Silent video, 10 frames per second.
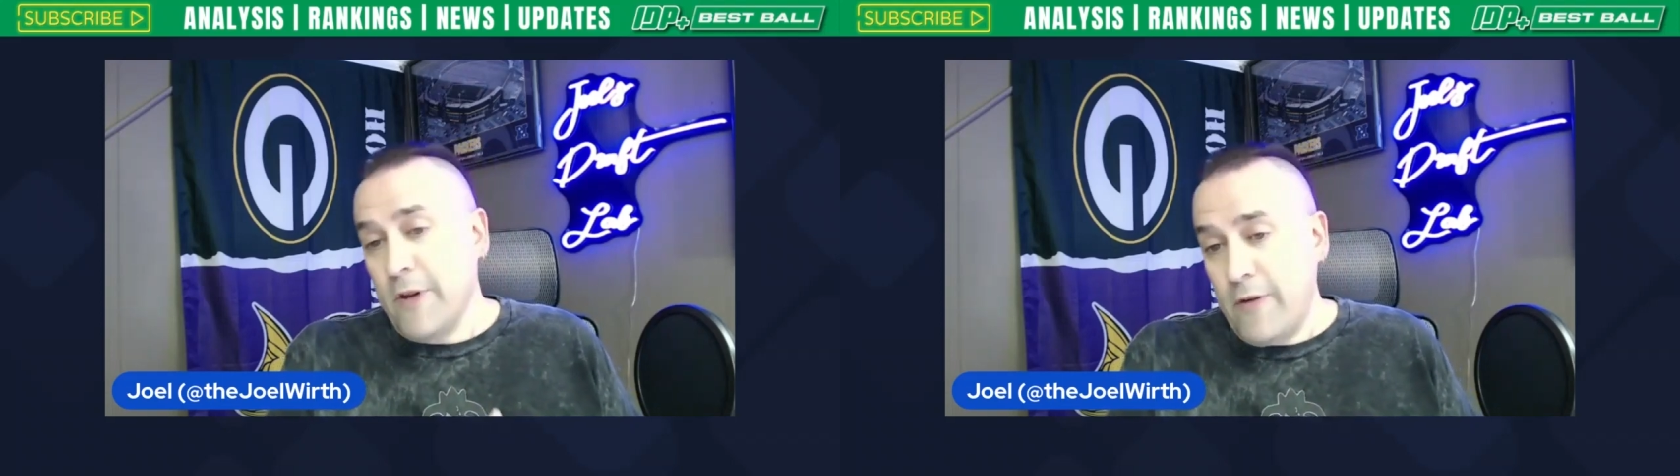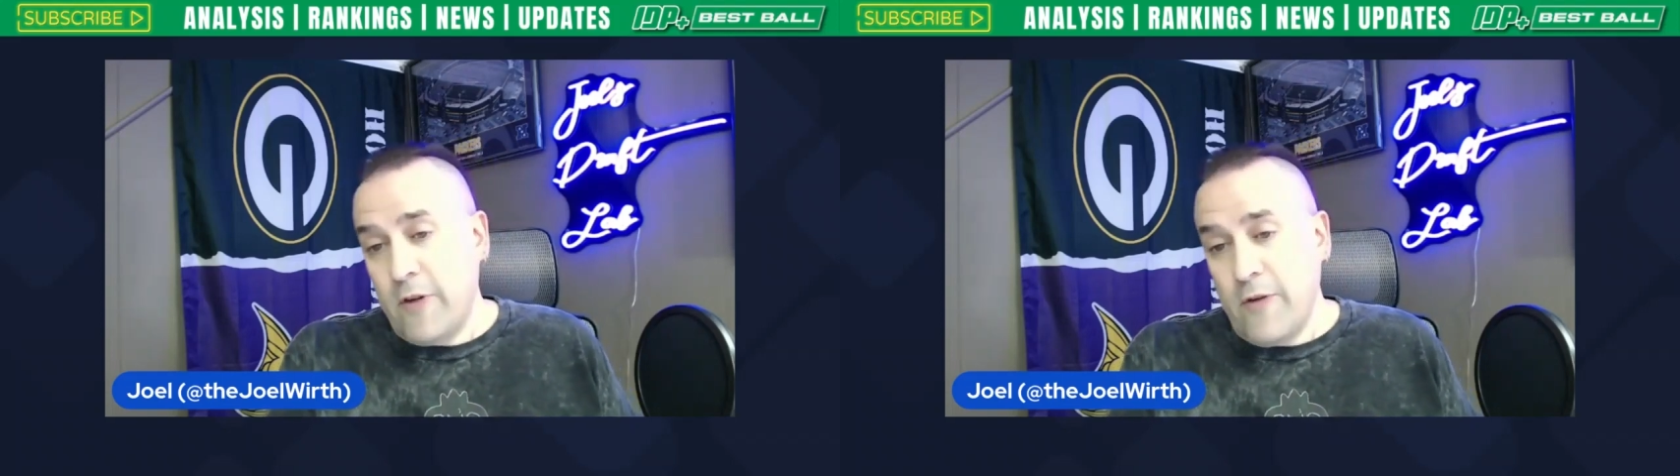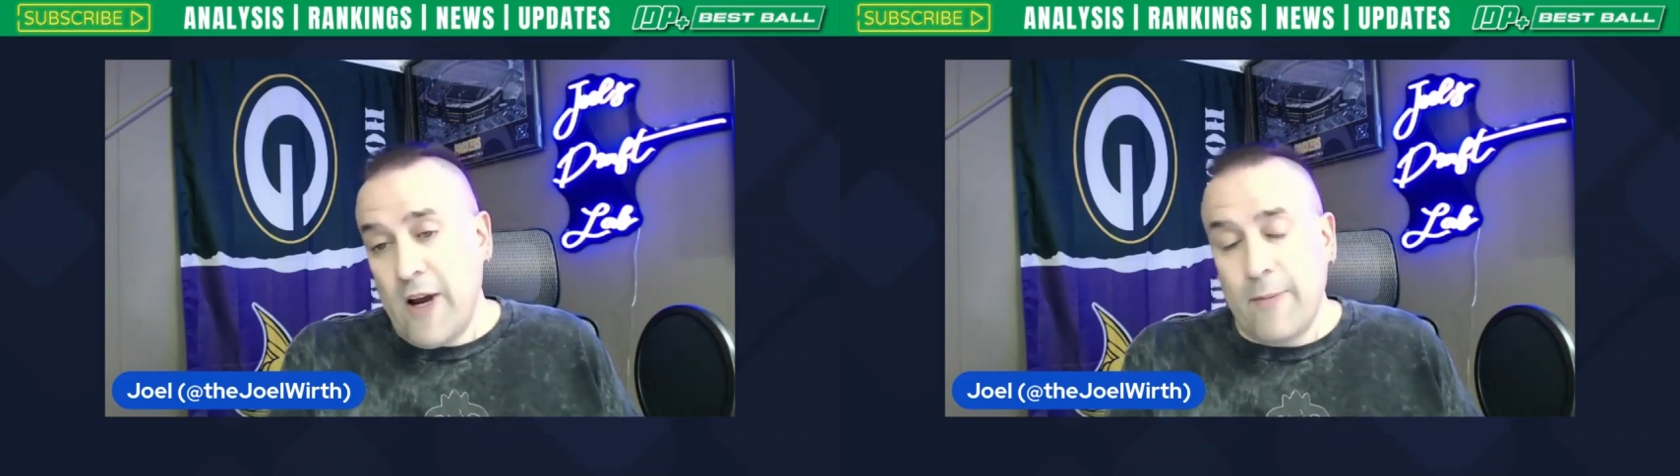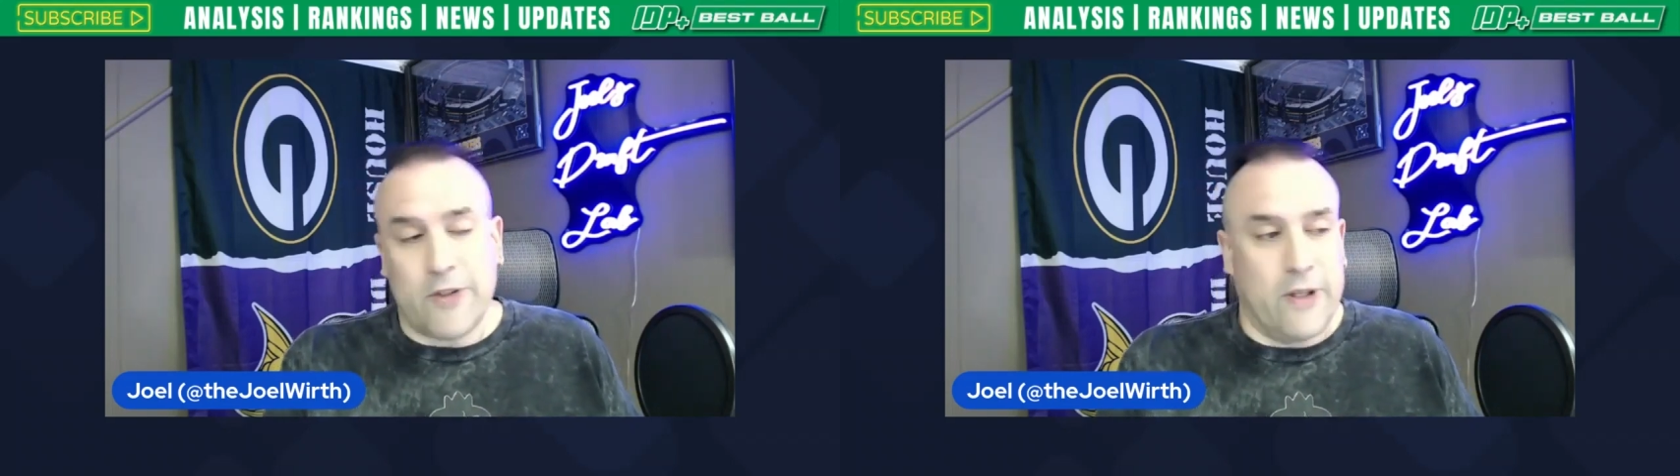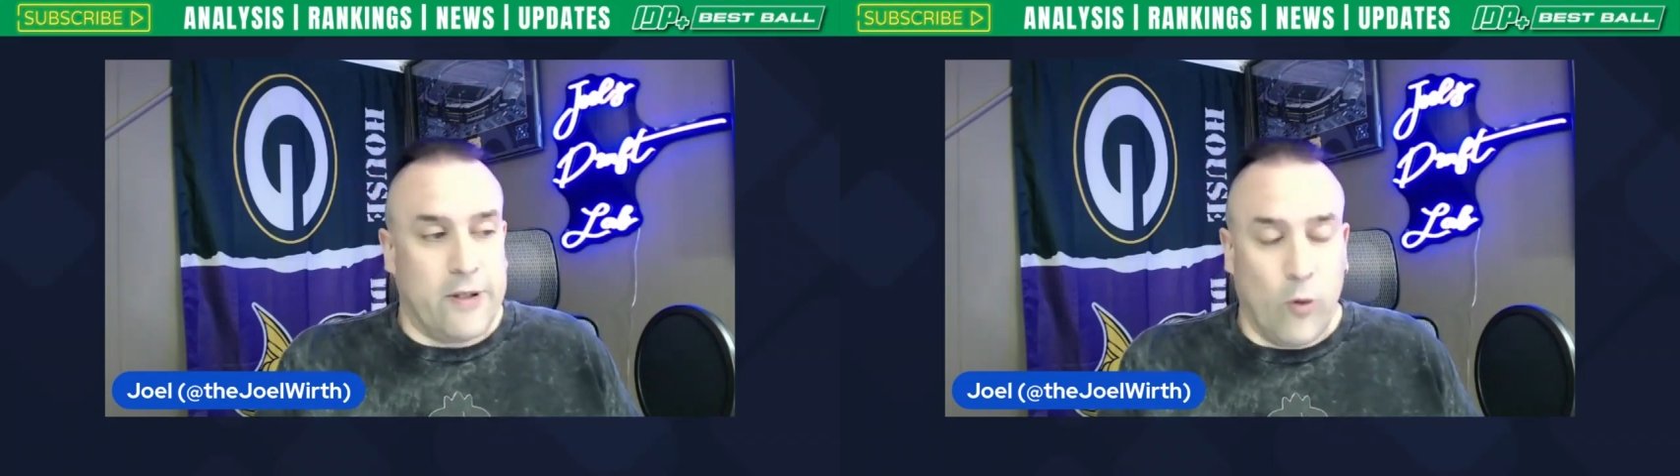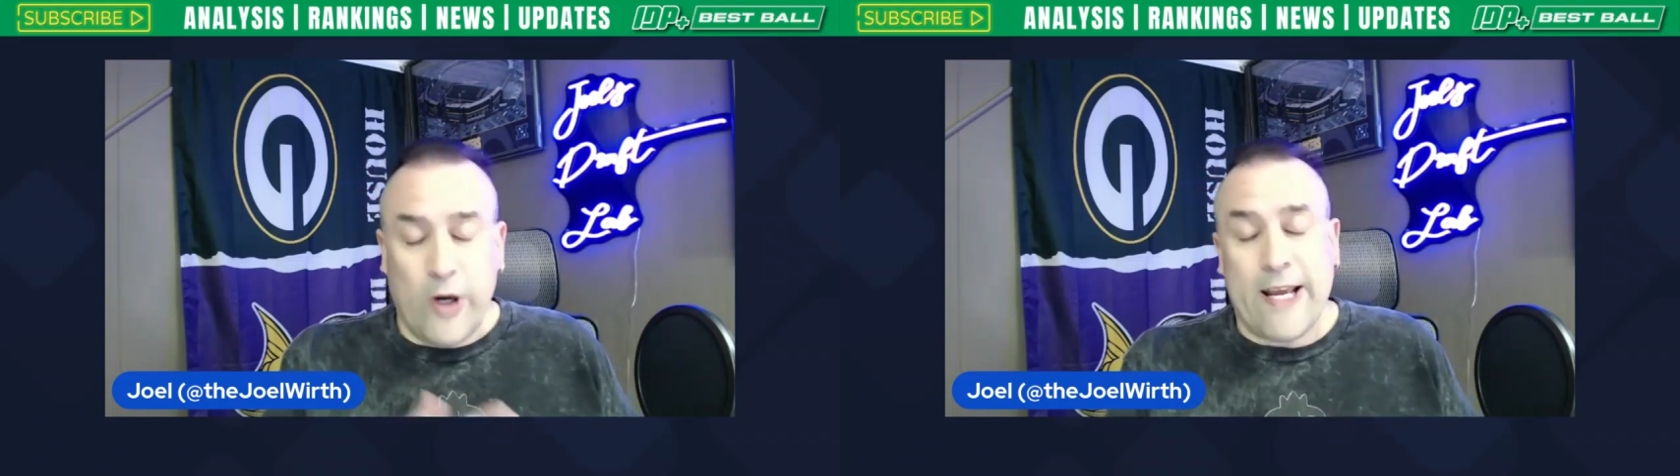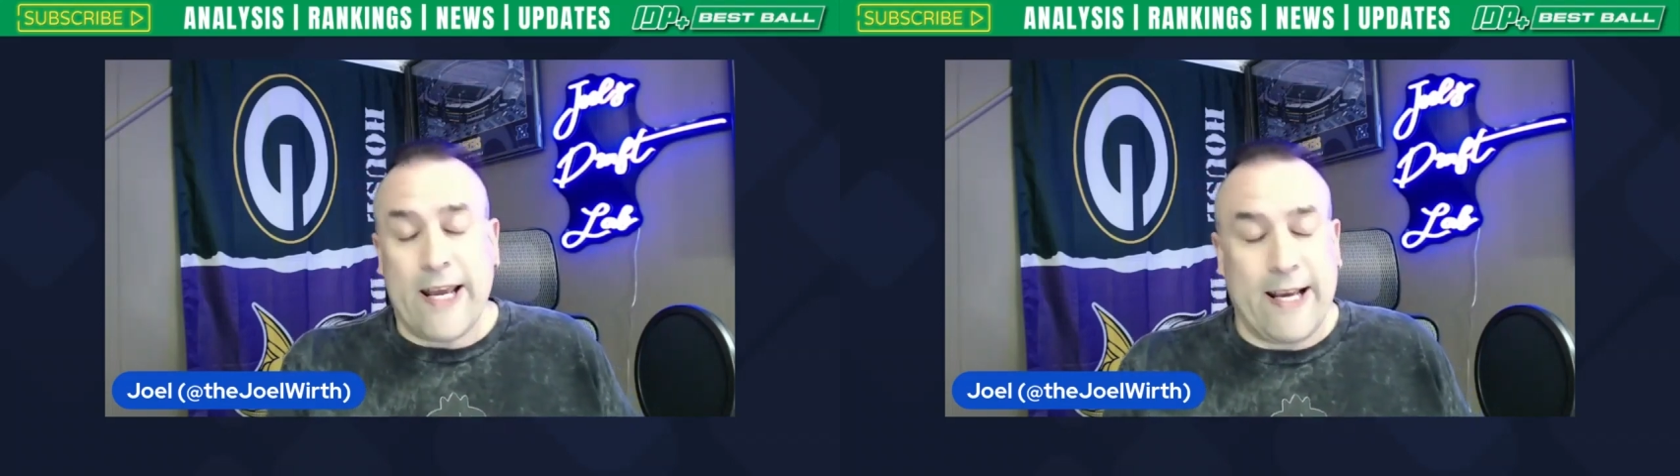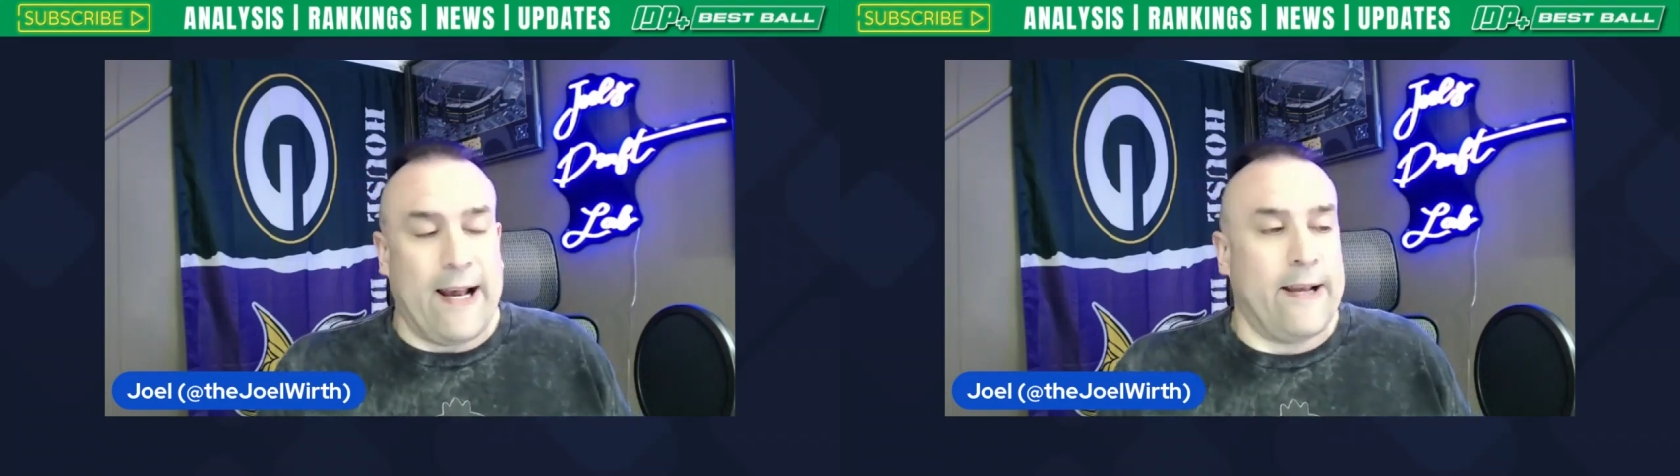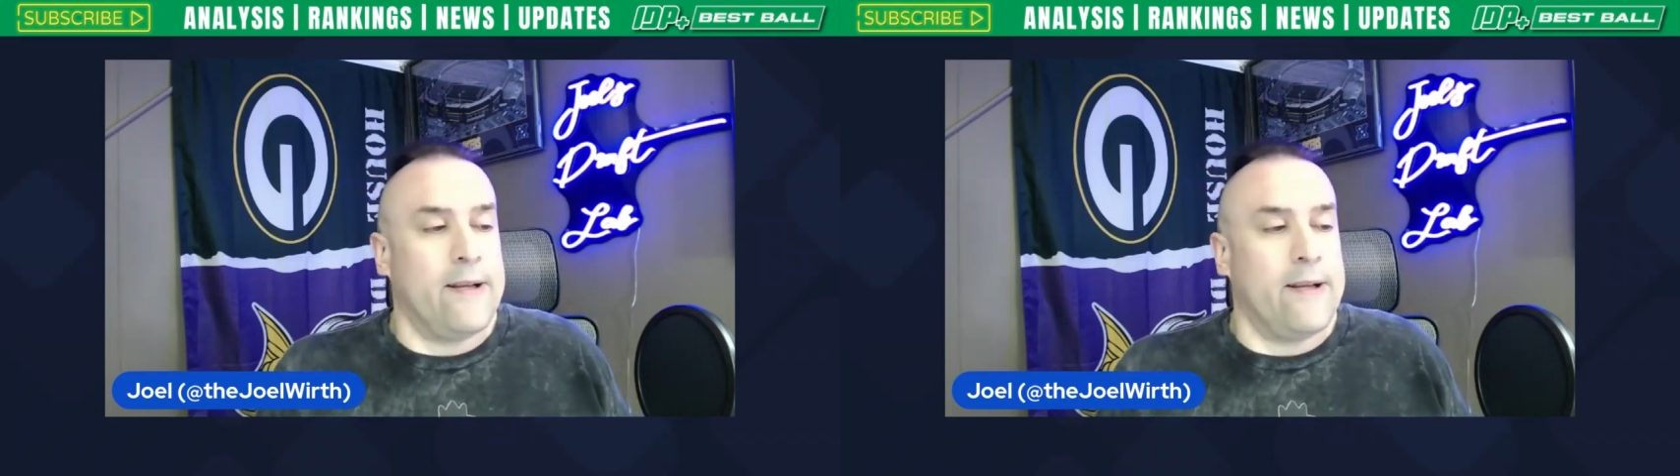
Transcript: 55%, the 1A guy.